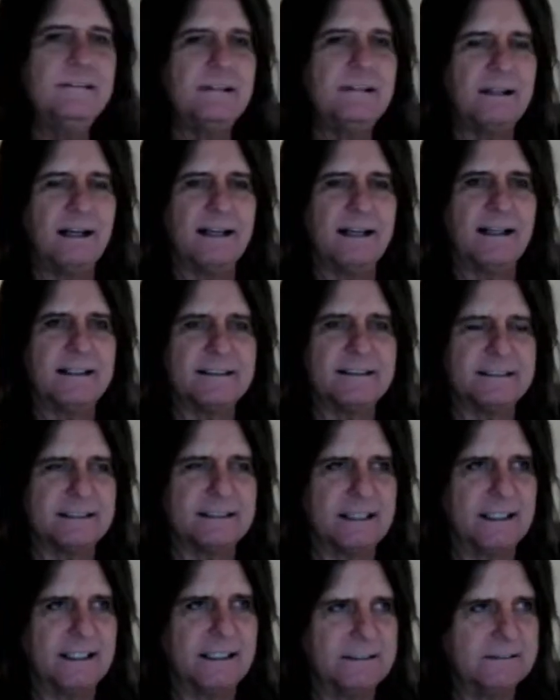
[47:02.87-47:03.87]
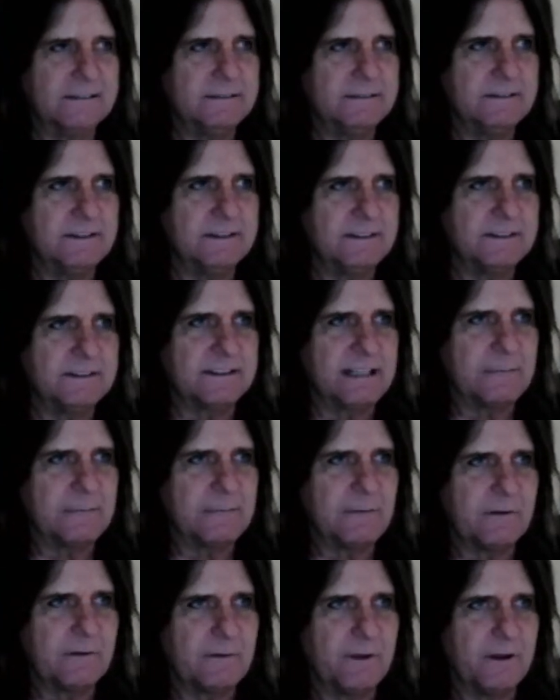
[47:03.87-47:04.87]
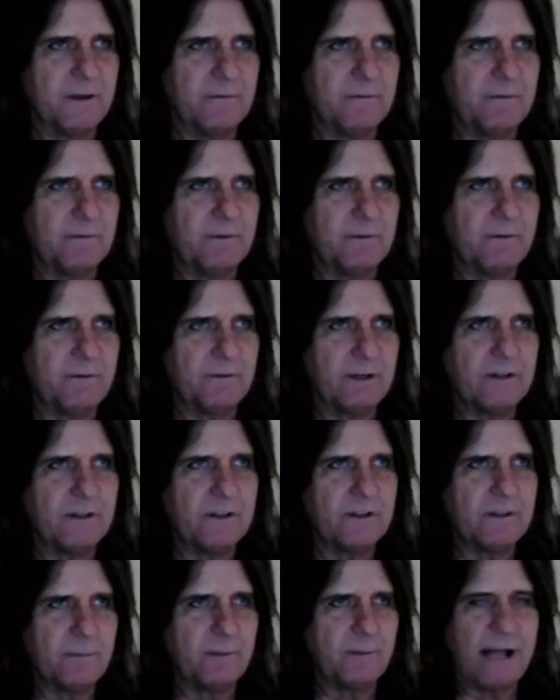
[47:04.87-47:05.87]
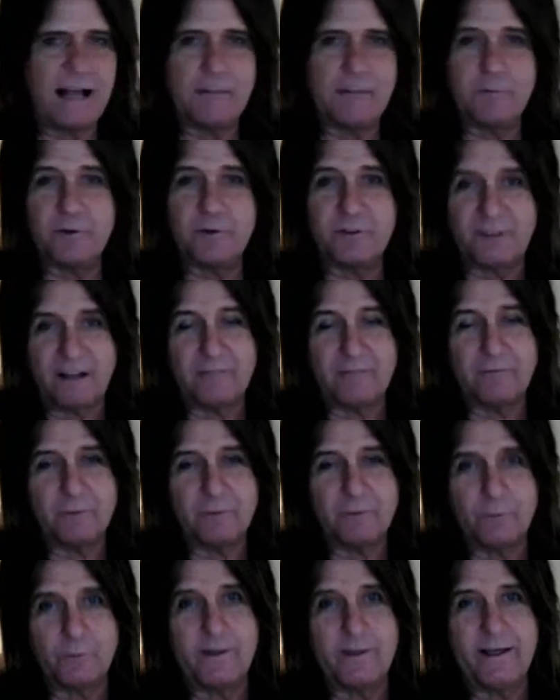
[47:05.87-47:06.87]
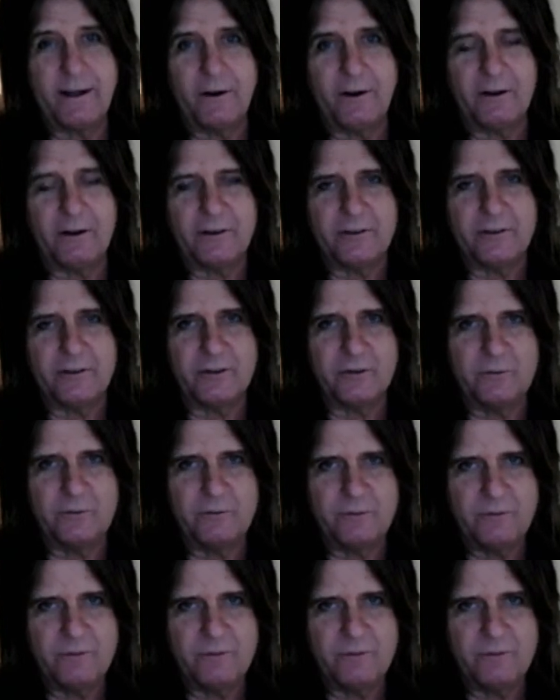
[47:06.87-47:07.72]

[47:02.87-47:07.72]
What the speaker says: I guess some of the Richie Blackmore stuff was really hard to